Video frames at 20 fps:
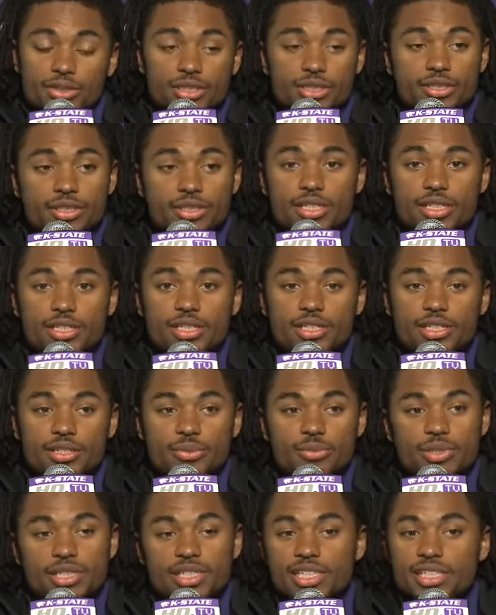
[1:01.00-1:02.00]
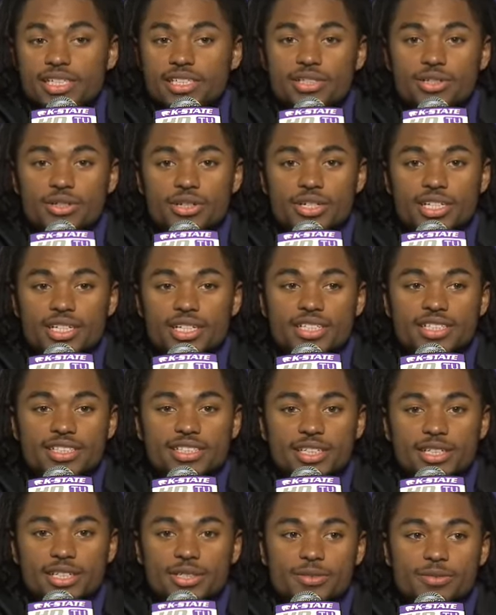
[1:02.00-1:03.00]
we need to score this.
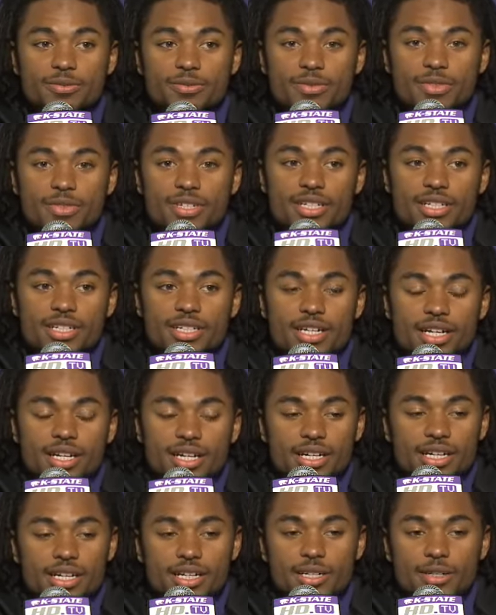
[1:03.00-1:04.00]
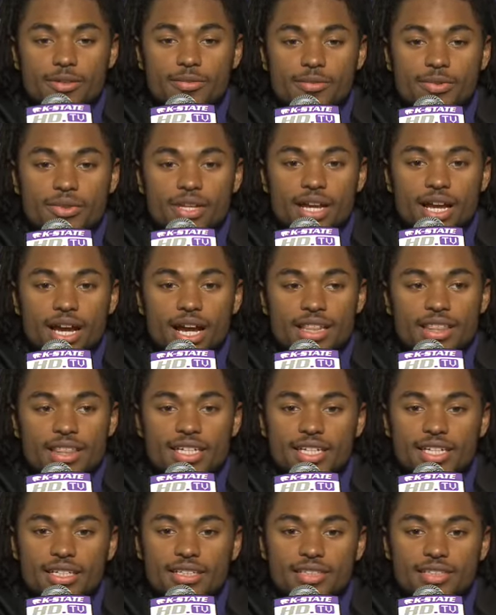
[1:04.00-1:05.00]
So I
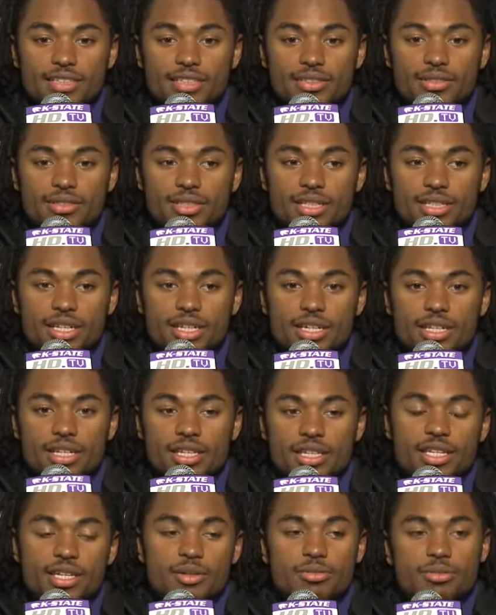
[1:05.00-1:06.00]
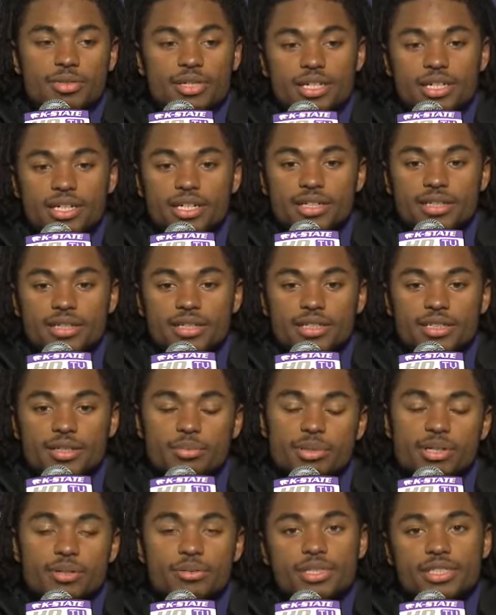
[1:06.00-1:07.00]
think the
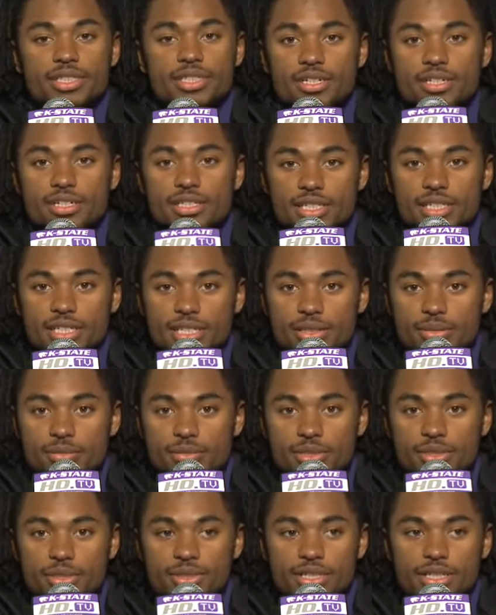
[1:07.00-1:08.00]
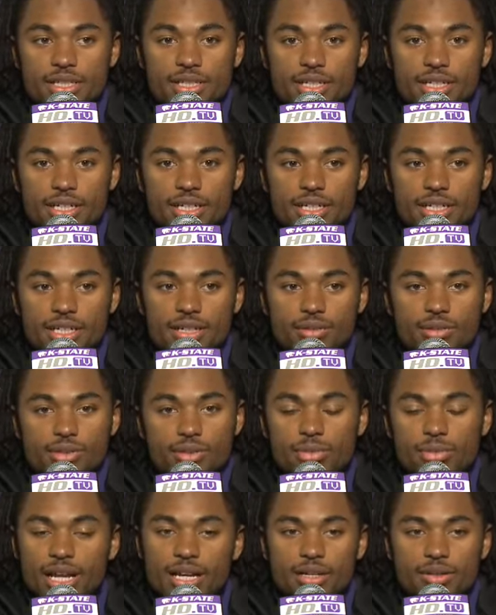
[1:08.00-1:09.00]
punt return team unit was
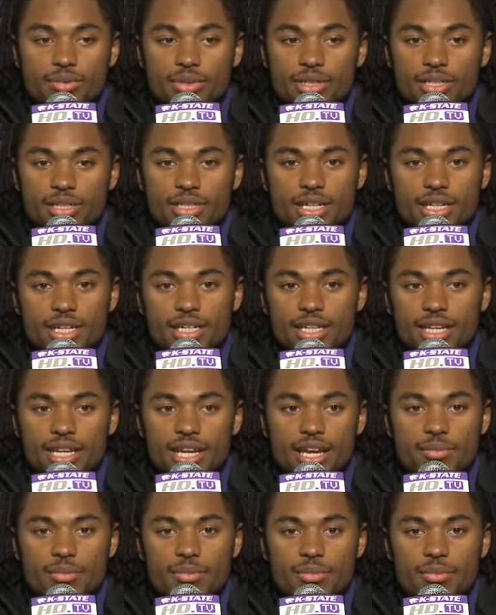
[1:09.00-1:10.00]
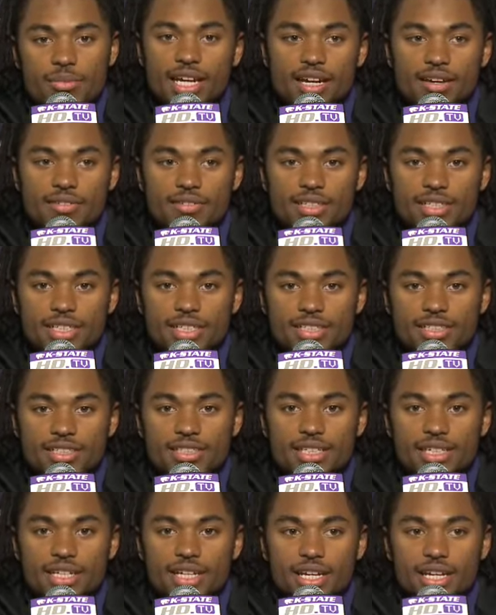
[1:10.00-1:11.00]
blocking well today. They gave me the
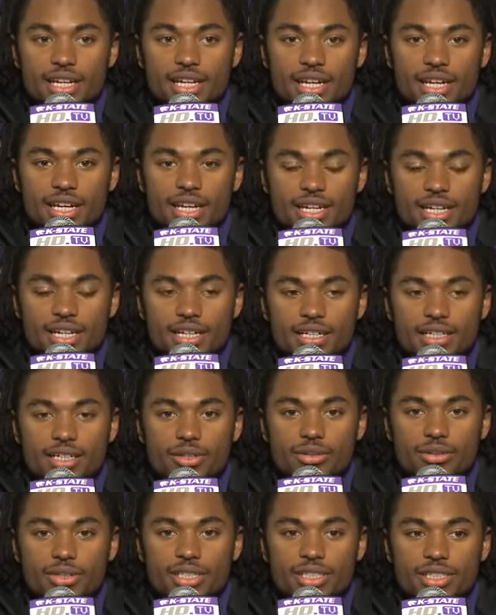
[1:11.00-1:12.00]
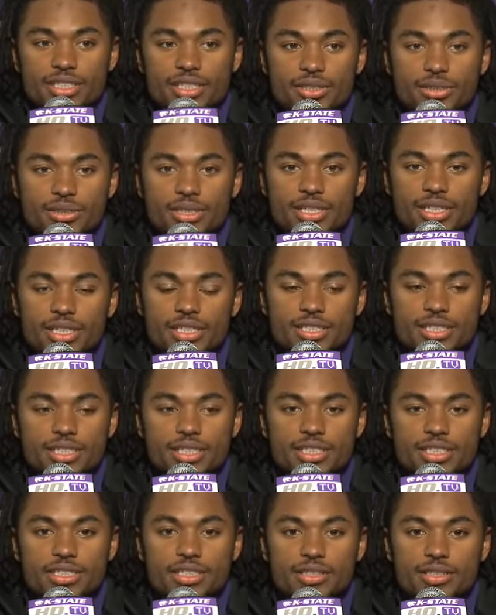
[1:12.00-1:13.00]
confidence going into it, and
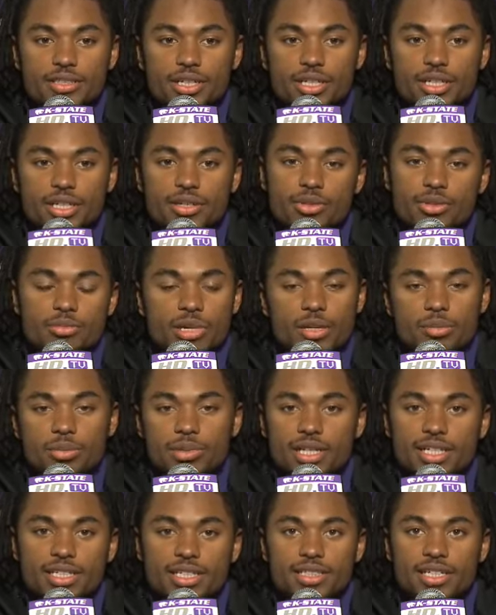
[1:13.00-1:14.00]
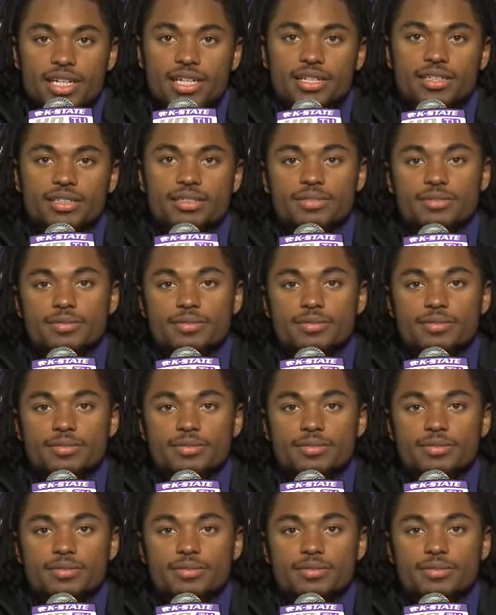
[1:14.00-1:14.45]
just we made plays today.